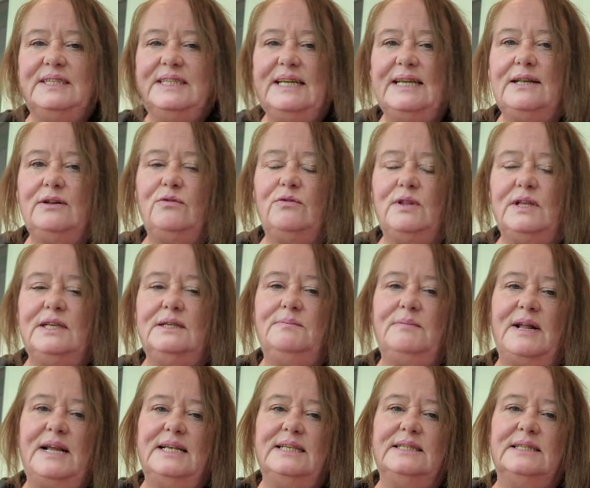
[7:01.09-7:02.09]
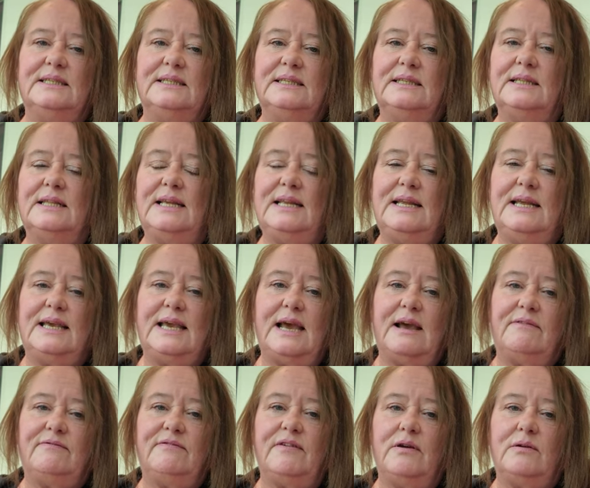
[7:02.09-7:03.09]
visiting all these places and then you
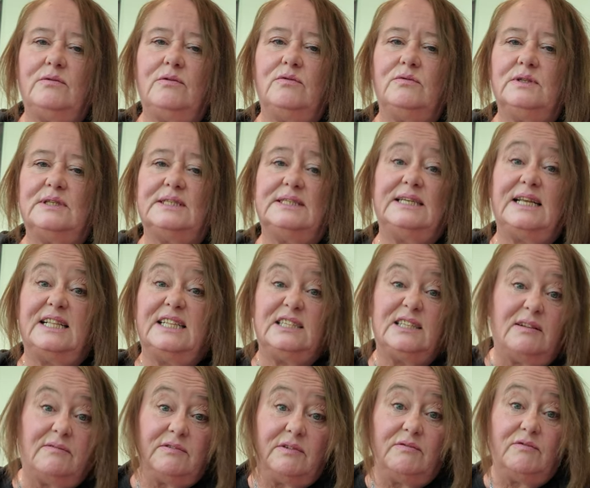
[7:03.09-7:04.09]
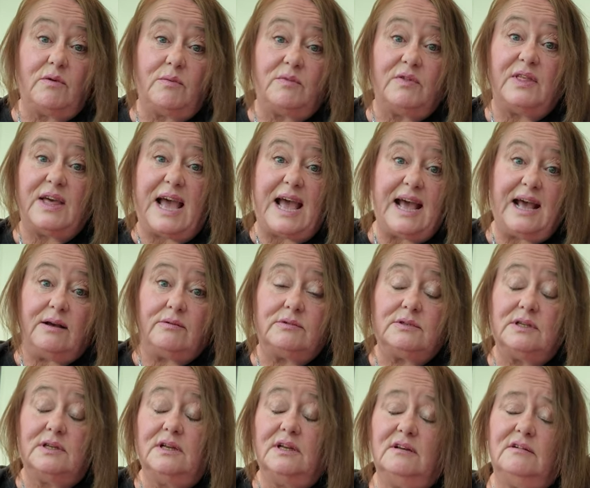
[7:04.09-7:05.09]
get a phone call to say there's something wrong with the
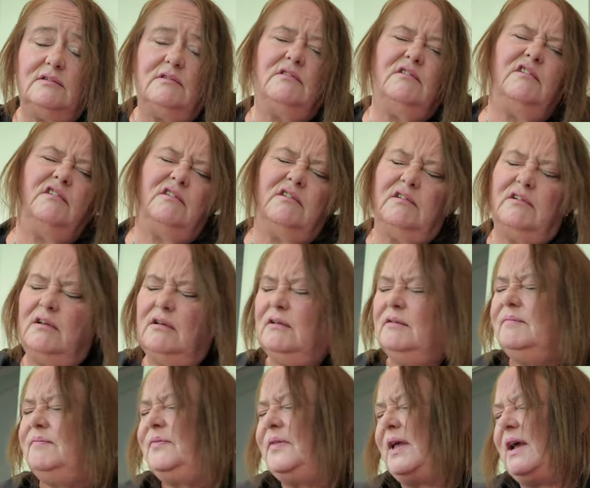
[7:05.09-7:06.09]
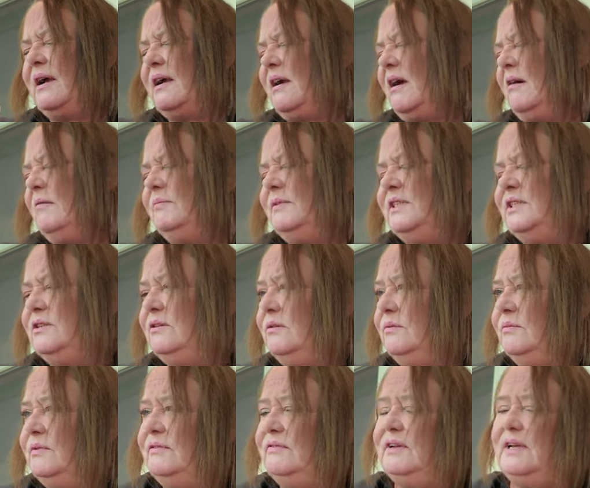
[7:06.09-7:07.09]
house oh i can't be
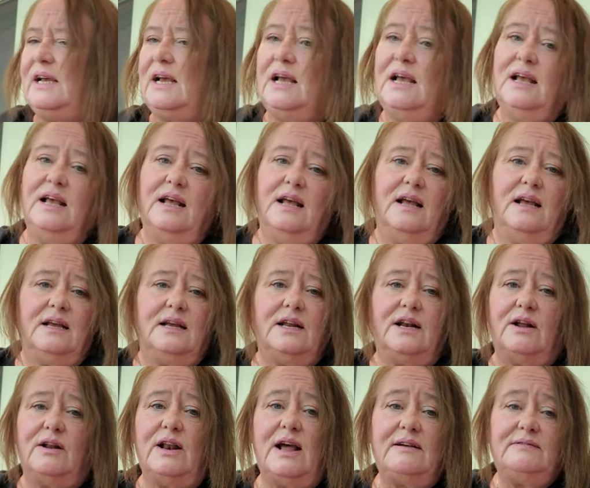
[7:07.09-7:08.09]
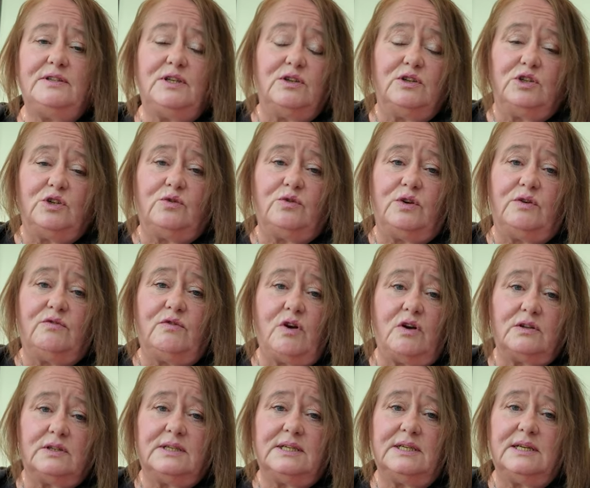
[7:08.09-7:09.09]
doing with it you know life's too short you've
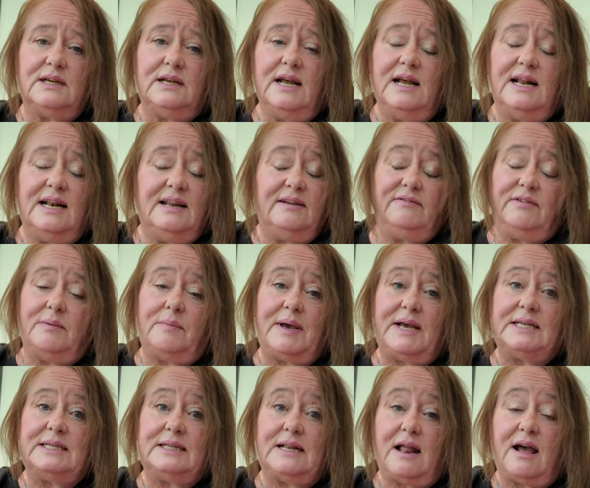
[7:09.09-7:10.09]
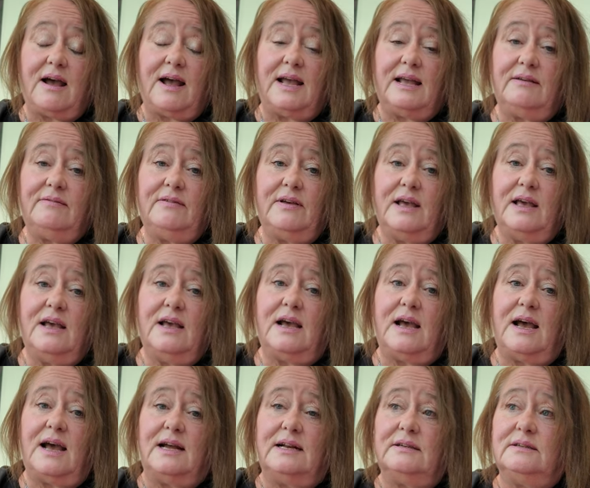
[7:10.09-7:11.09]
got to live your best life
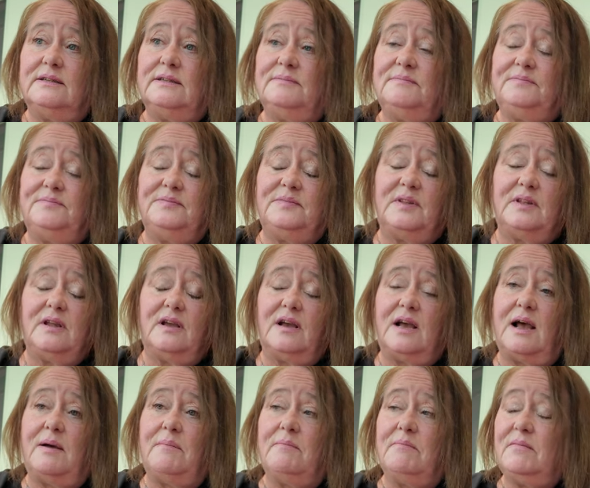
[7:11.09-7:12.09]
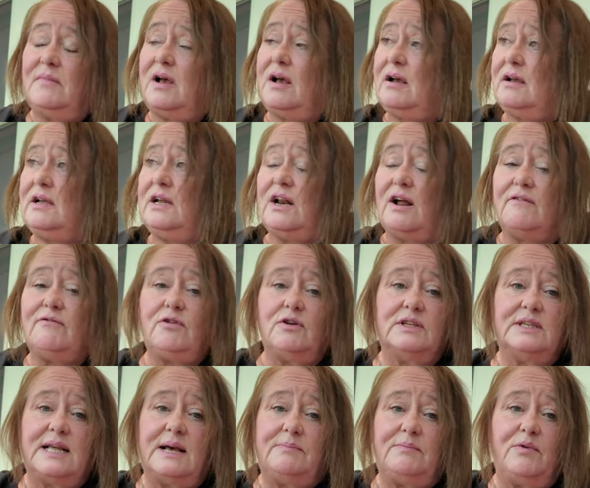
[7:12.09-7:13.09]
and um, you know i've
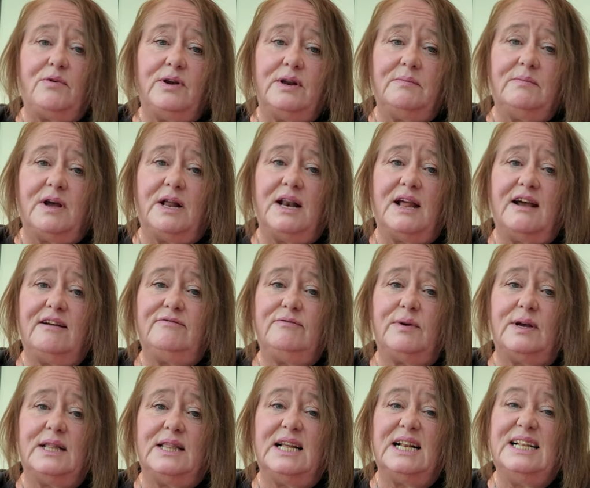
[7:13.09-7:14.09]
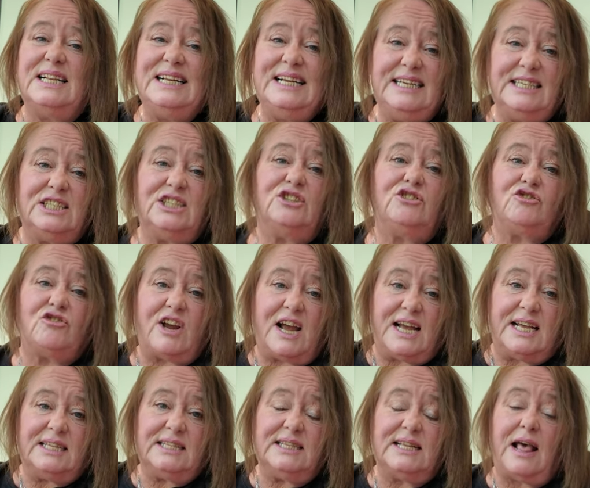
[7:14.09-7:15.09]
got to that point in my life where the least
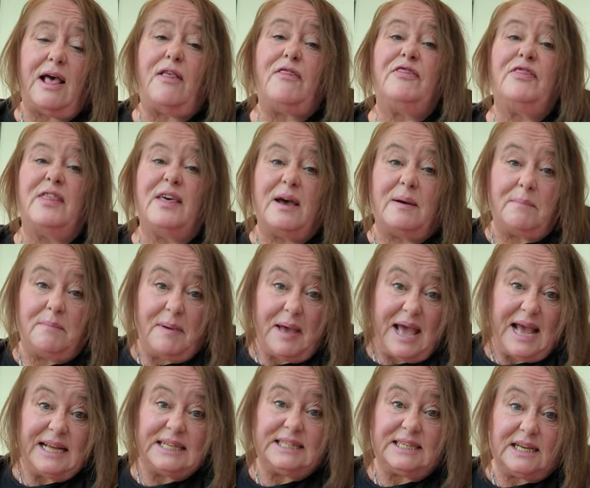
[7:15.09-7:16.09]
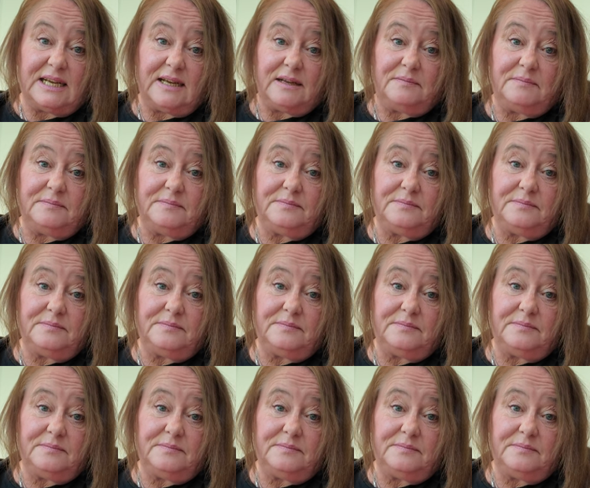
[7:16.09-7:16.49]
stress the better